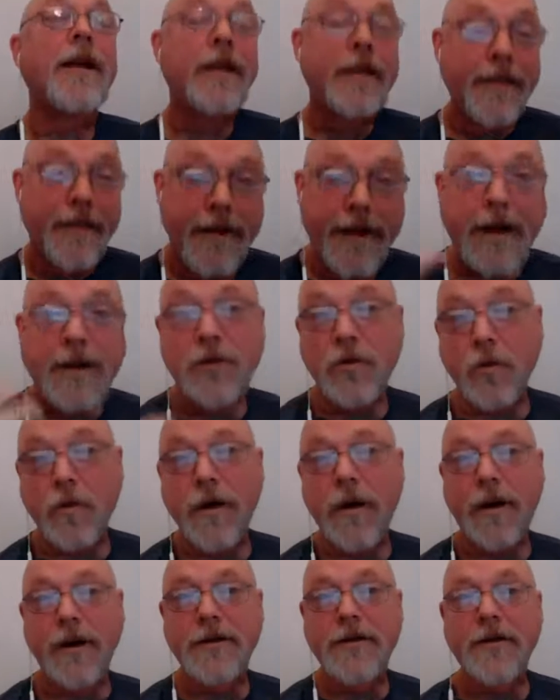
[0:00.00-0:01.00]
That's what
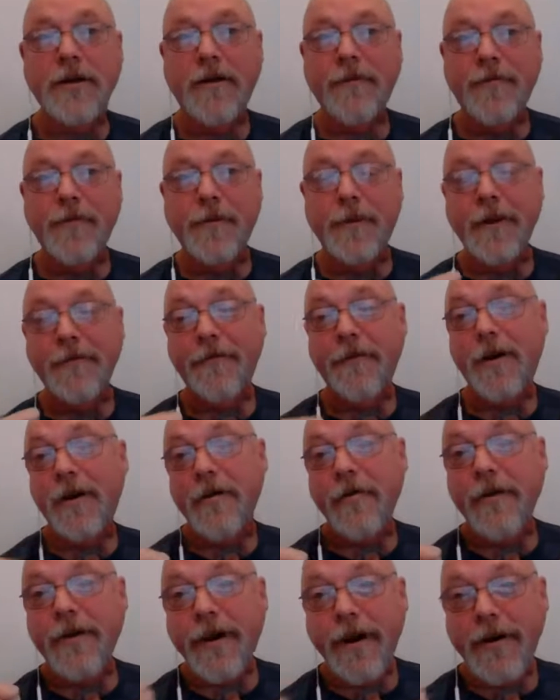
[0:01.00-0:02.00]
I saw from my
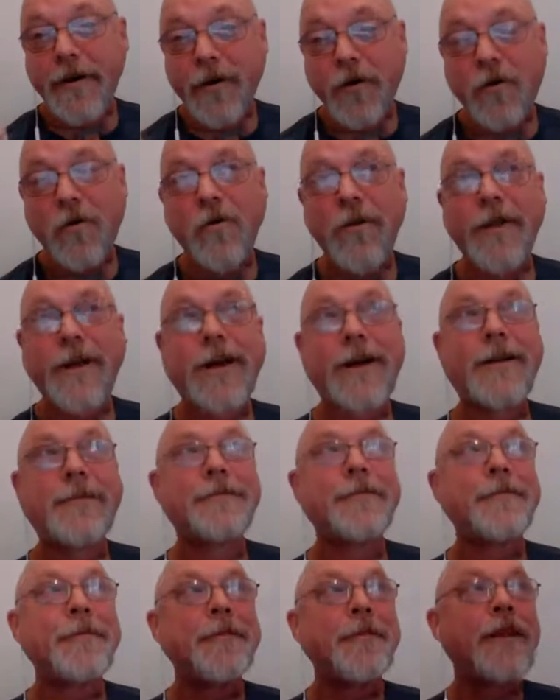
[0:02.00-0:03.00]
father, and I know that
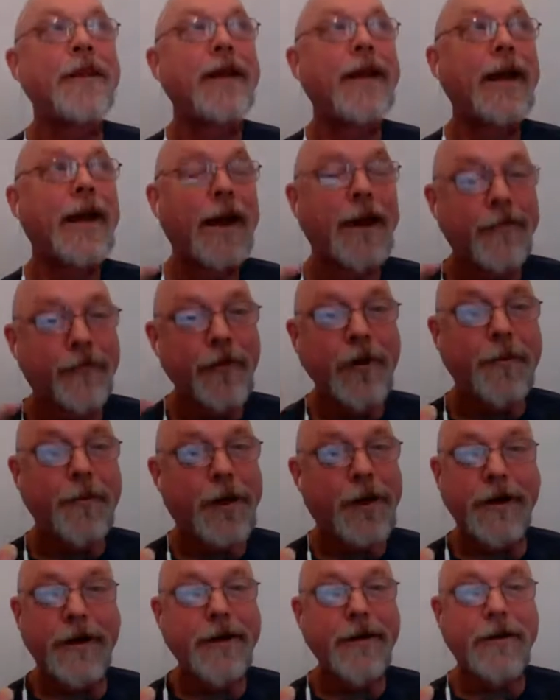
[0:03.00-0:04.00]

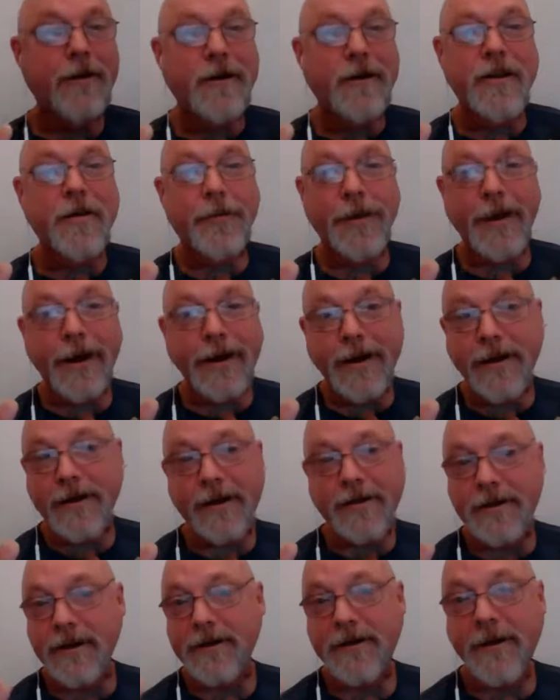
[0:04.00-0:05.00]
everybody on the planet
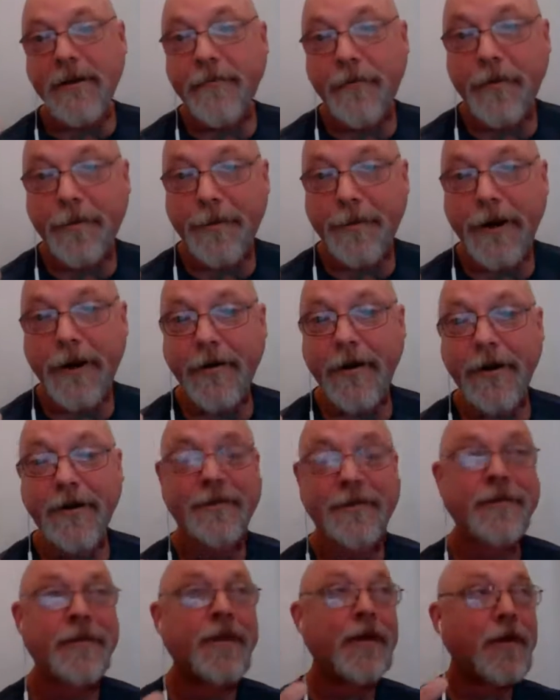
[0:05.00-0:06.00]
has a different parent.
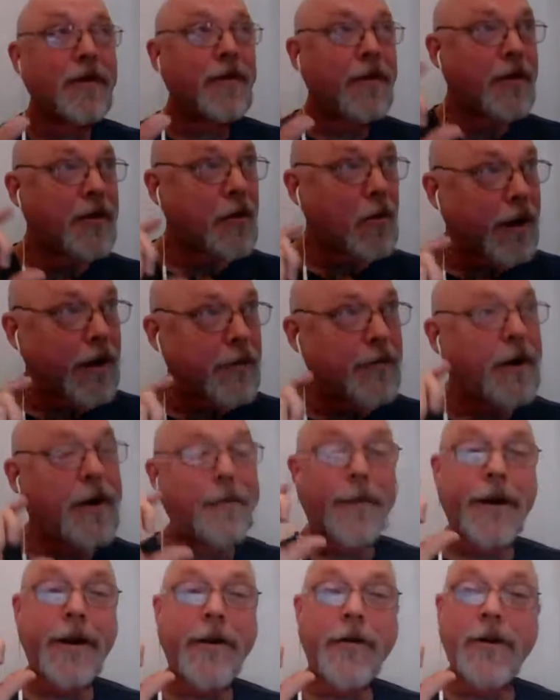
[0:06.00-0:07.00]
The way my
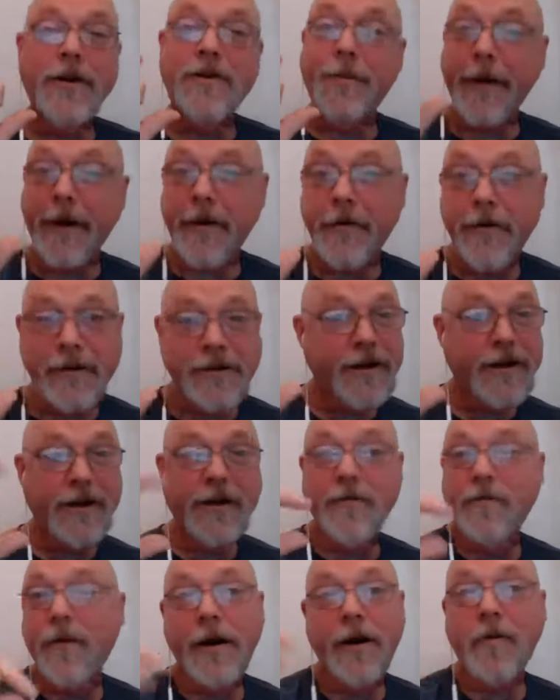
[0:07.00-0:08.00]
parents parented
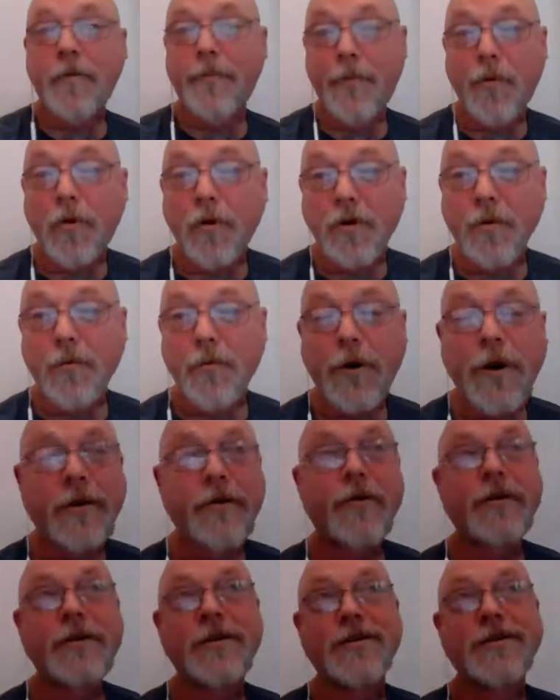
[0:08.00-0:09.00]
my older
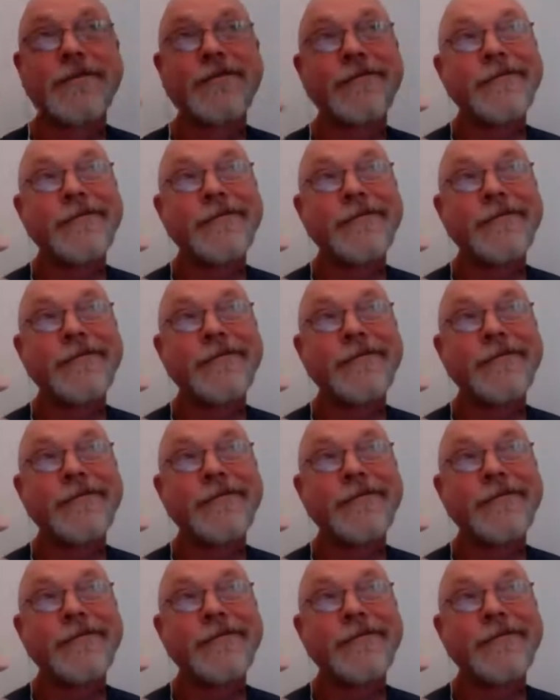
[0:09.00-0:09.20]
brothers